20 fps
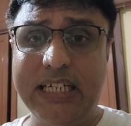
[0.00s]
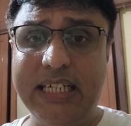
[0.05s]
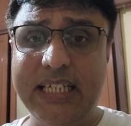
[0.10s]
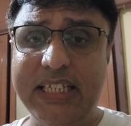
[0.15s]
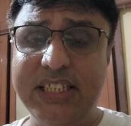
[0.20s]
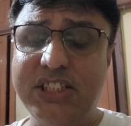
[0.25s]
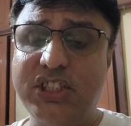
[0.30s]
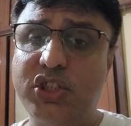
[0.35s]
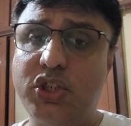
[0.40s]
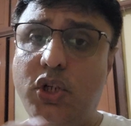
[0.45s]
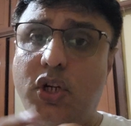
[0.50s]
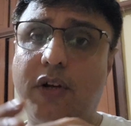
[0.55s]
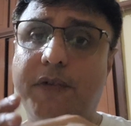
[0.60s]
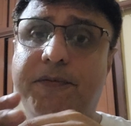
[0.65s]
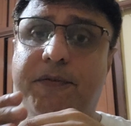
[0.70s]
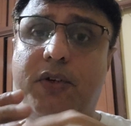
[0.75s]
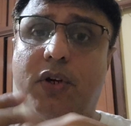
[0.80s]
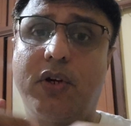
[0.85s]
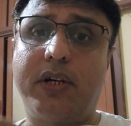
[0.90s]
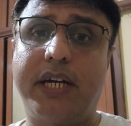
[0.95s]
Instead
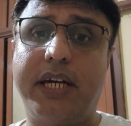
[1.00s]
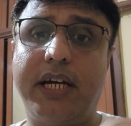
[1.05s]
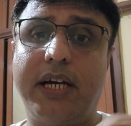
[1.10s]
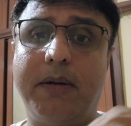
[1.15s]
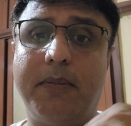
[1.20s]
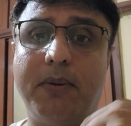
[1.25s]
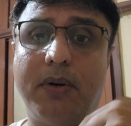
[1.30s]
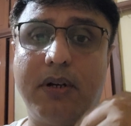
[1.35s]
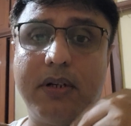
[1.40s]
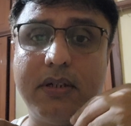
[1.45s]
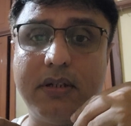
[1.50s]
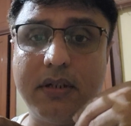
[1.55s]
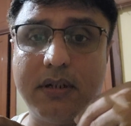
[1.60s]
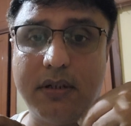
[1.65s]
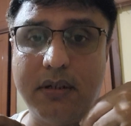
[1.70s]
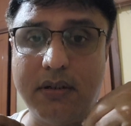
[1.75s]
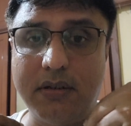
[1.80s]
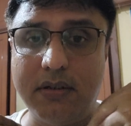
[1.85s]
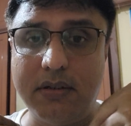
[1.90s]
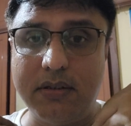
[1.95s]
of talking about
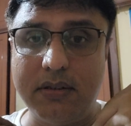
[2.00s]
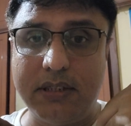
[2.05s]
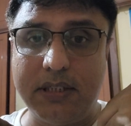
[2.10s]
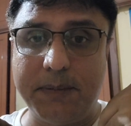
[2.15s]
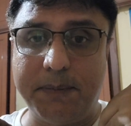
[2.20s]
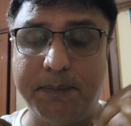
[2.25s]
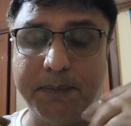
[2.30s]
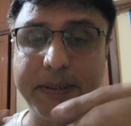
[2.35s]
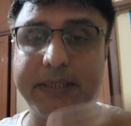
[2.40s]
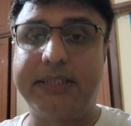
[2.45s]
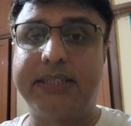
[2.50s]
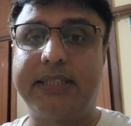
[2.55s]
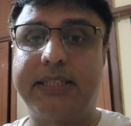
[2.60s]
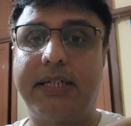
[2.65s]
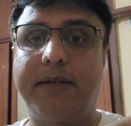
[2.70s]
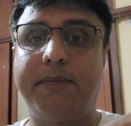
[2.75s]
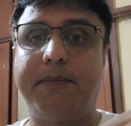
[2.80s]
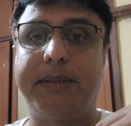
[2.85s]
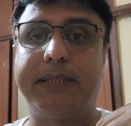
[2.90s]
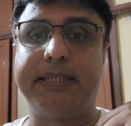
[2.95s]
the
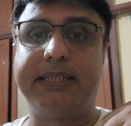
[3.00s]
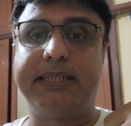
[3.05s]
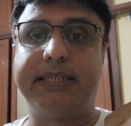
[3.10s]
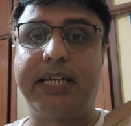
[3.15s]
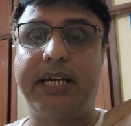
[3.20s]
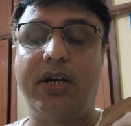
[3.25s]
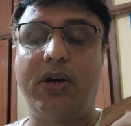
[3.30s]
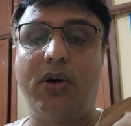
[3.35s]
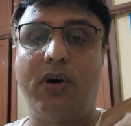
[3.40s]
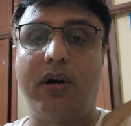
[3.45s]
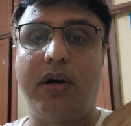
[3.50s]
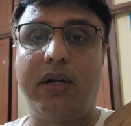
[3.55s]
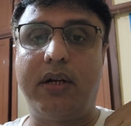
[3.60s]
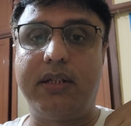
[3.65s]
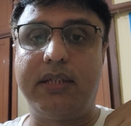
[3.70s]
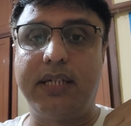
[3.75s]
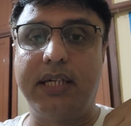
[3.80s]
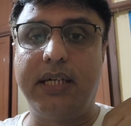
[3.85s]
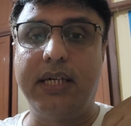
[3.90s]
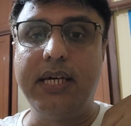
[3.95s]
person per se
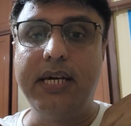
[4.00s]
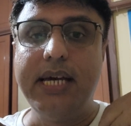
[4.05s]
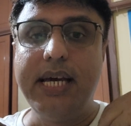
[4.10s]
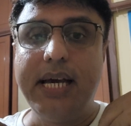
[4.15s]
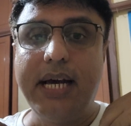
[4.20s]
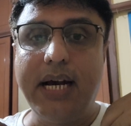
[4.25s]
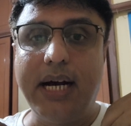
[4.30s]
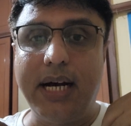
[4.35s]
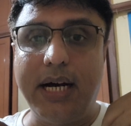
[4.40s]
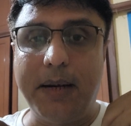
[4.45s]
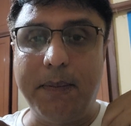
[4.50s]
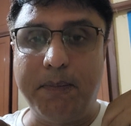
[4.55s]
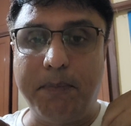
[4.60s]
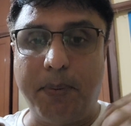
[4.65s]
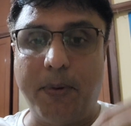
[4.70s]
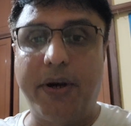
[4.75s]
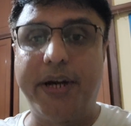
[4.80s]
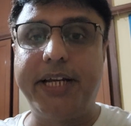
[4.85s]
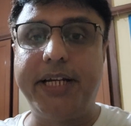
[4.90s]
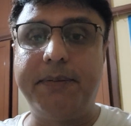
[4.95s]
or the
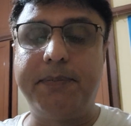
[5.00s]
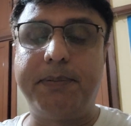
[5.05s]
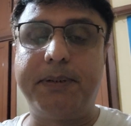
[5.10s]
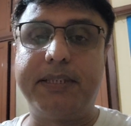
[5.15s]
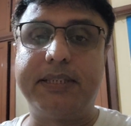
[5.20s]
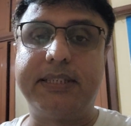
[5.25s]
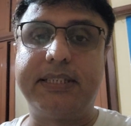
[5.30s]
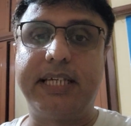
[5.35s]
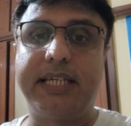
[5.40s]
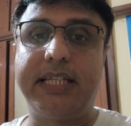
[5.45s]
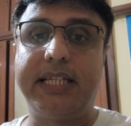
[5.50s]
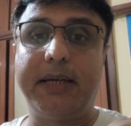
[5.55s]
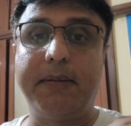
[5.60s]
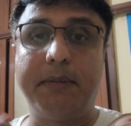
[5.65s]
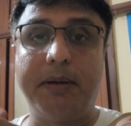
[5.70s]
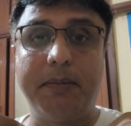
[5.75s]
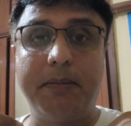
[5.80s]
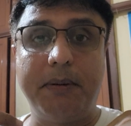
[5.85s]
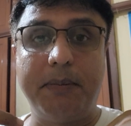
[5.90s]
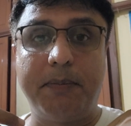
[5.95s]
point per se, they
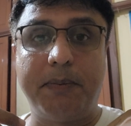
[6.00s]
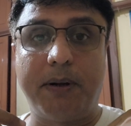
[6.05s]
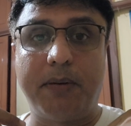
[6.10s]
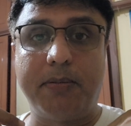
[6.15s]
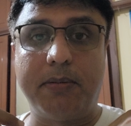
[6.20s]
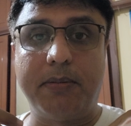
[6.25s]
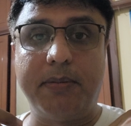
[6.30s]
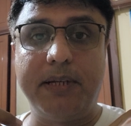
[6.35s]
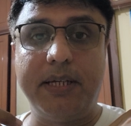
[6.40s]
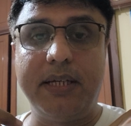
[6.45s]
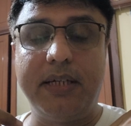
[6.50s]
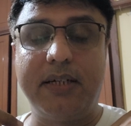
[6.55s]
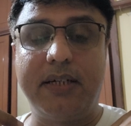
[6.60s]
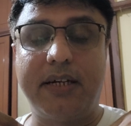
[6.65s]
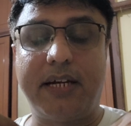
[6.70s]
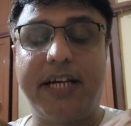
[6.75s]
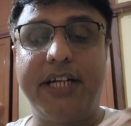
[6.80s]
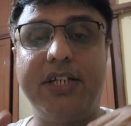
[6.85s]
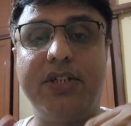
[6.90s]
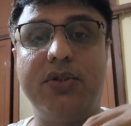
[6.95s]
may be probably
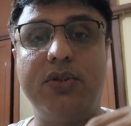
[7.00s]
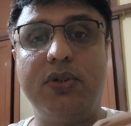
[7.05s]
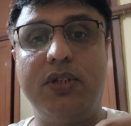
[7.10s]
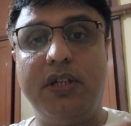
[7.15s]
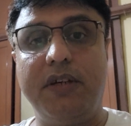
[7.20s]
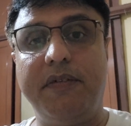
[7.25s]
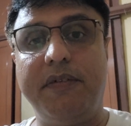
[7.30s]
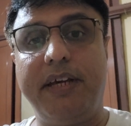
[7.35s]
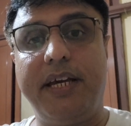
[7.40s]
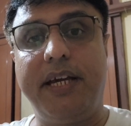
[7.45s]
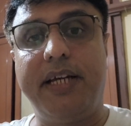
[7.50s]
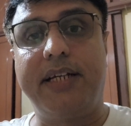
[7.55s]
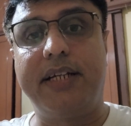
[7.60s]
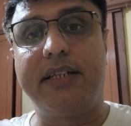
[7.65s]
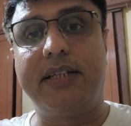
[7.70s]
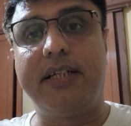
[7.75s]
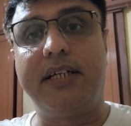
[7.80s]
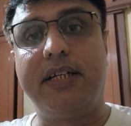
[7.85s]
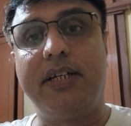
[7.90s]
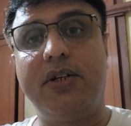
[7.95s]
trying to deviate
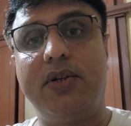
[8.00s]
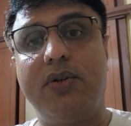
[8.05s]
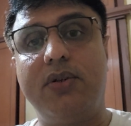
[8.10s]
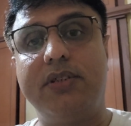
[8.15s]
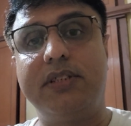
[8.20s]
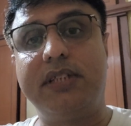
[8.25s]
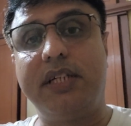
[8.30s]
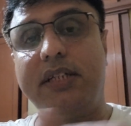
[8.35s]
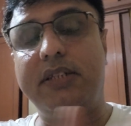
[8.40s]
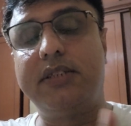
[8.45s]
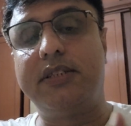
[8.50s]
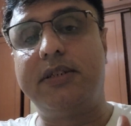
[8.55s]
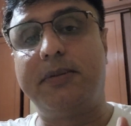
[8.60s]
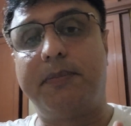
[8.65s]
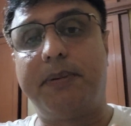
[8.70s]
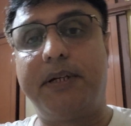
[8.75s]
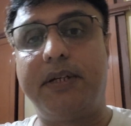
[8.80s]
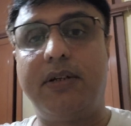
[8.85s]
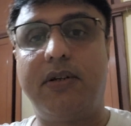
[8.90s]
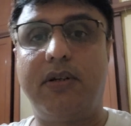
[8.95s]
and then change the
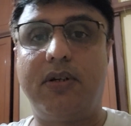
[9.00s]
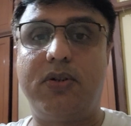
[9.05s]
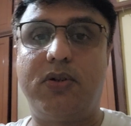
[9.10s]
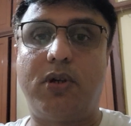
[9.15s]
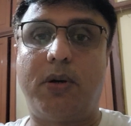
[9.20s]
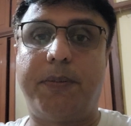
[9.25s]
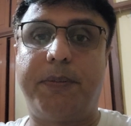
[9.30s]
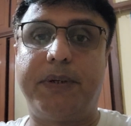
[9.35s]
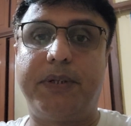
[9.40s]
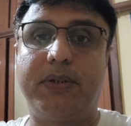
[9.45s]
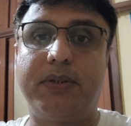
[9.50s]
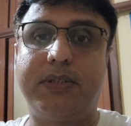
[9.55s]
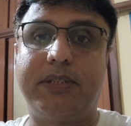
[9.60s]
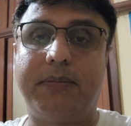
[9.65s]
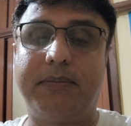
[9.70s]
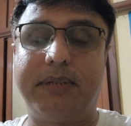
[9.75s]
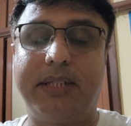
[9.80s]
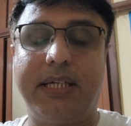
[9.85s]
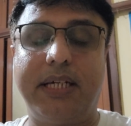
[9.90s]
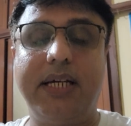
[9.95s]
particular topic to
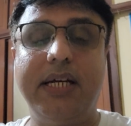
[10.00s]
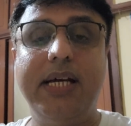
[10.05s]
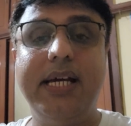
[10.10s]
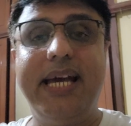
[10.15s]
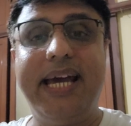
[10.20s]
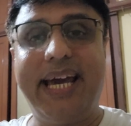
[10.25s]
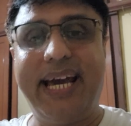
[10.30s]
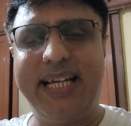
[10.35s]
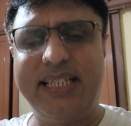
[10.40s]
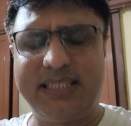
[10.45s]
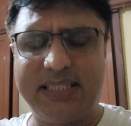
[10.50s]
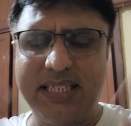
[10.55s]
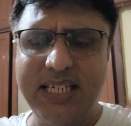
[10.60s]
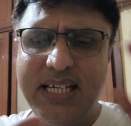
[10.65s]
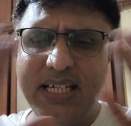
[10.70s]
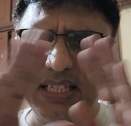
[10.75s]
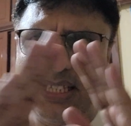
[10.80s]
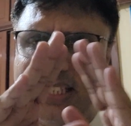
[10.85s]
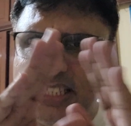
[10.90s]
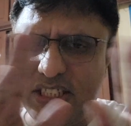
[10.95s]
something else.
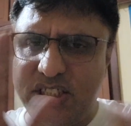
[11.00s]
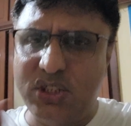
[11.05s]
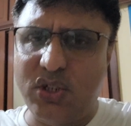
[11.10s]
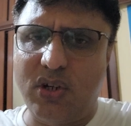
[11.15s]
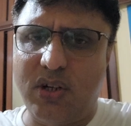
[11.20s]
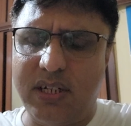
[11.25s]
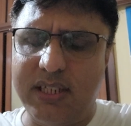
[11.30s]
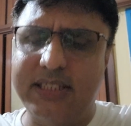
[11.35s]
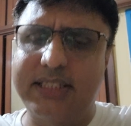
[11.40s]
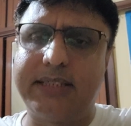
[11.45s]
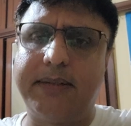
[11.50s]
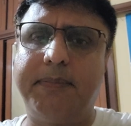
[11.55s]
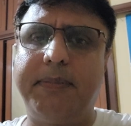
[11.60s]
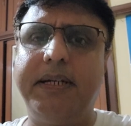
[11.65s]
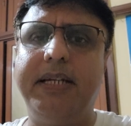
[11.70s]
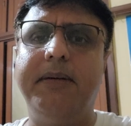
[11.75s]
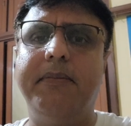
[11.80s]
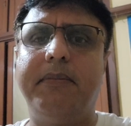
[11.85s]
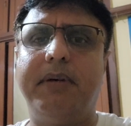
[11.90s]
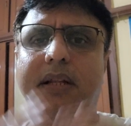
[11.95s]
These are all
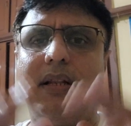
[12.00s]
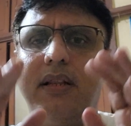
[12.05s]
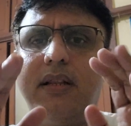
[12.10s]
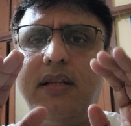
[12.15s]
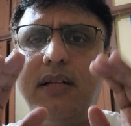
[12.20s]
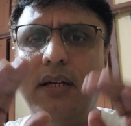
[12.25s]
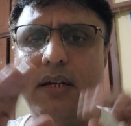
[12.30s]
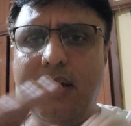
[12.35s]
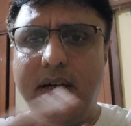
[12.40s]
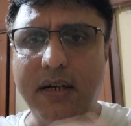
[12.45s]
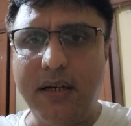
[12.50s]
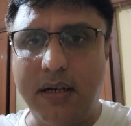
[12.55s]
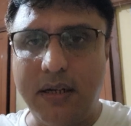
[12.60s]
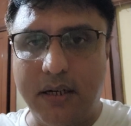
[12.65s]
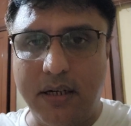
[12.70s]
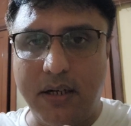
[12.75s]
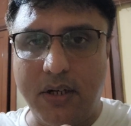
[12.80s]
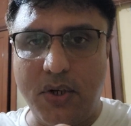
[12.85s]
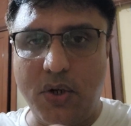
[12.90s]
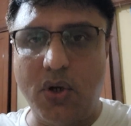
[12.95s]
subliminal,
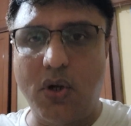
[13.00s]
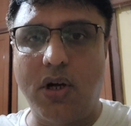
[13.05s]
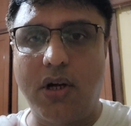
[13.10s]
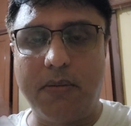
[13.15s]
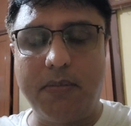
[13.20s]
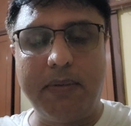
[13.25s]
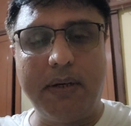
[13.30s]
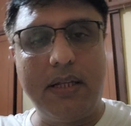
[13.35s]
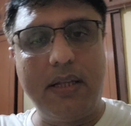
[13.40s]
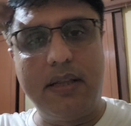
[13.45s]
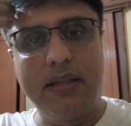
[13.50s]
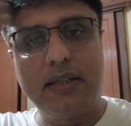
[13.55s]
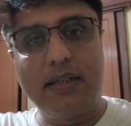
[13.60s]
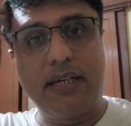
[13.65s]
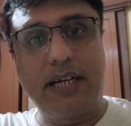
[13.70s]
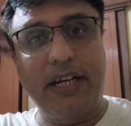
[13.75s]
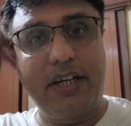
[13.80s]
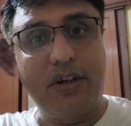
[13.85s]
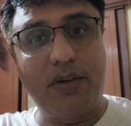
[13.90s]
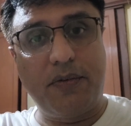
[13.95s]
normal
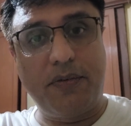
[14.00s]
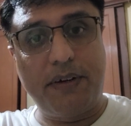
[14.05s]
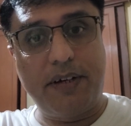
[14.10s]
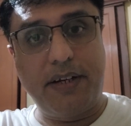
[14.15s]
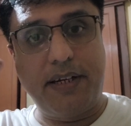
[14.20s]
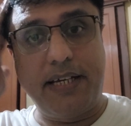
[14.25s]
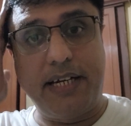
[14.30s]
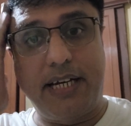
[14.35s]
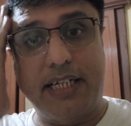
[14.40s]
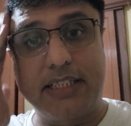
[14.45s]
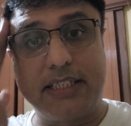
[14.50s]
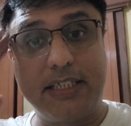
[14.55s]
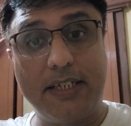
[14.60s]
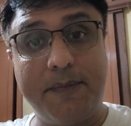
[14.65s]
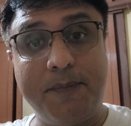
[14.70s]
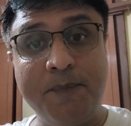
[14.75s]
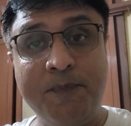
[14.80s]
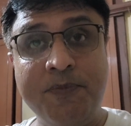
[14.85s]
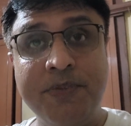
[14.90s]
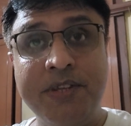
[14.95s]
kind of a reaction.